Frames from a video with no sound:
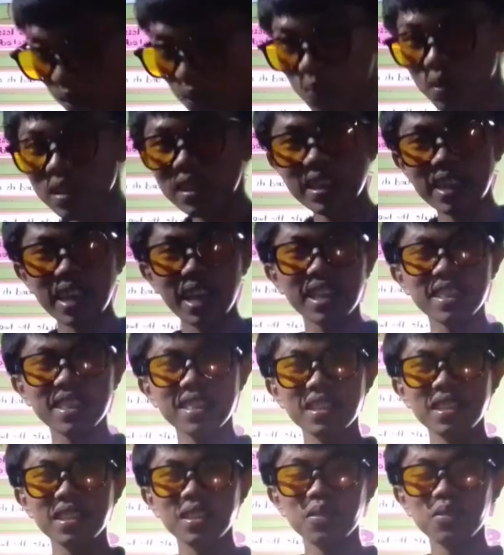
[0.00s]
With that,
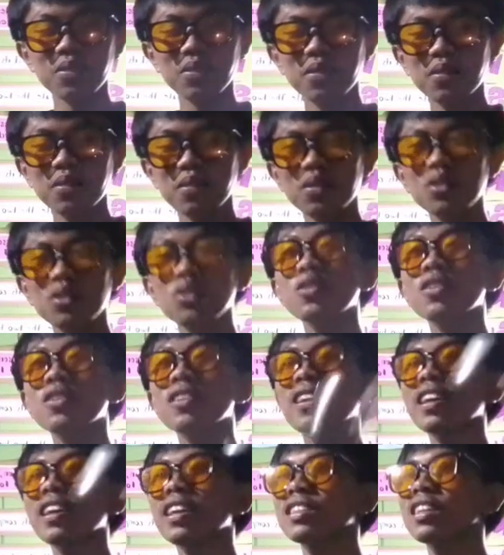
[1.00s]
you
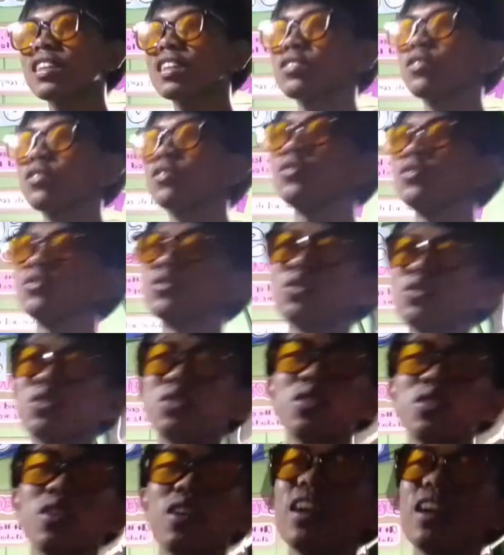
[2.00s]
create a
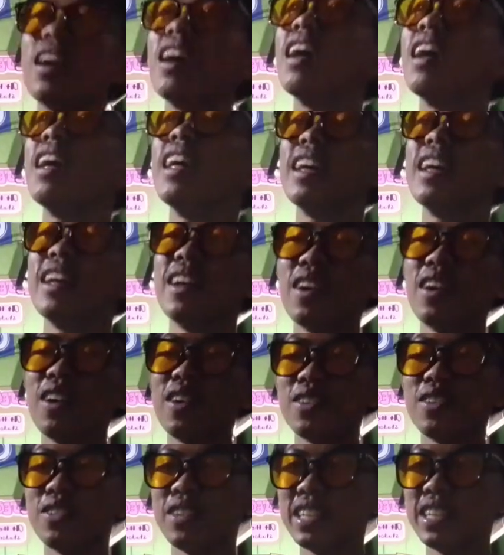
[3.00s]
solution
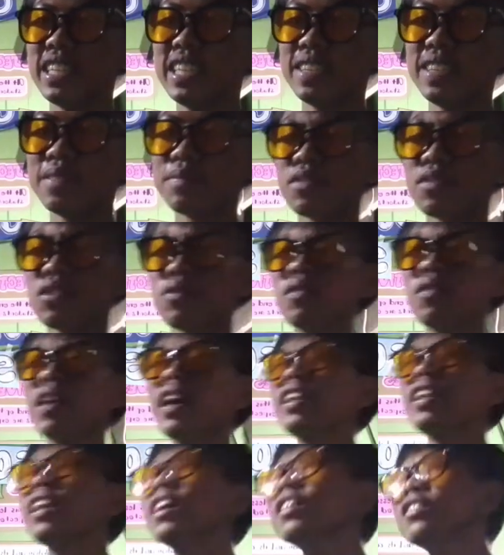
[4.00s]
already.
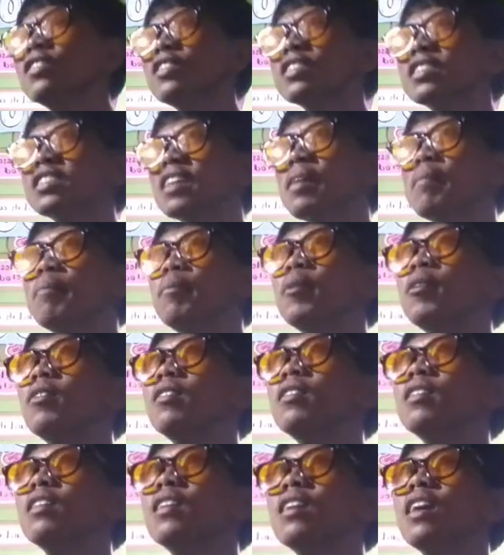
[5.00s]
Another example,
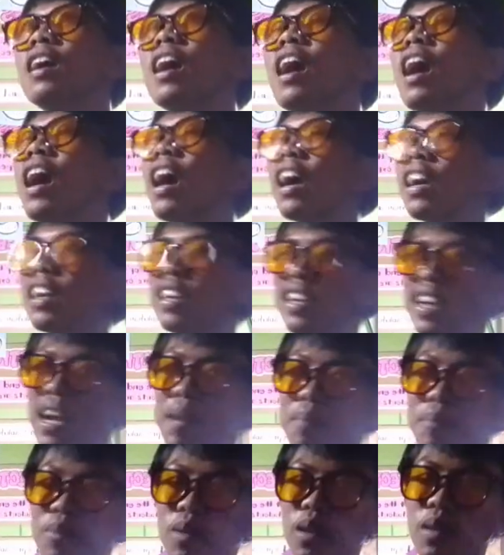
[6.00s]
a
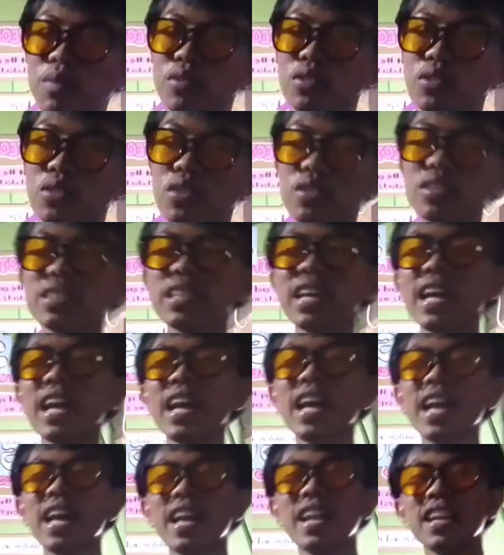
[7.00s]
cup of salt
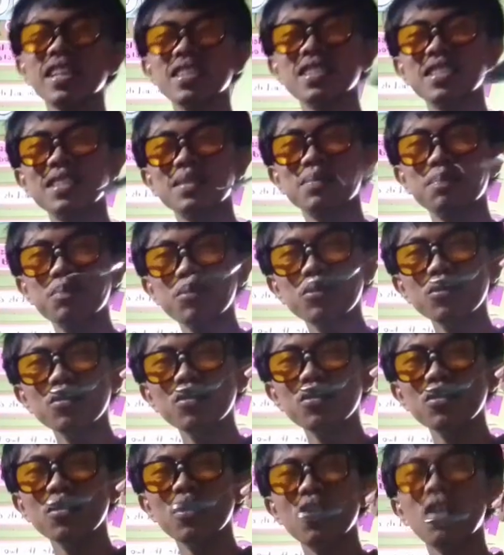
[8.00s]
and a
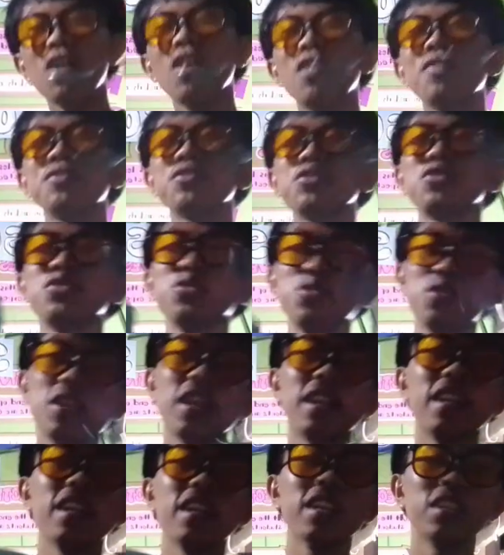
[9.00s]
spoon of
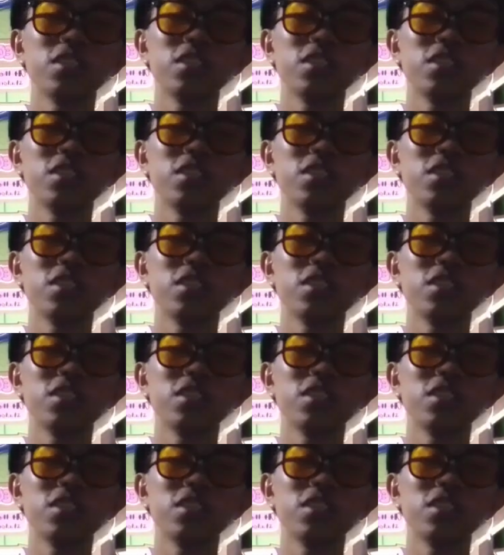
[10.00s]
sugar.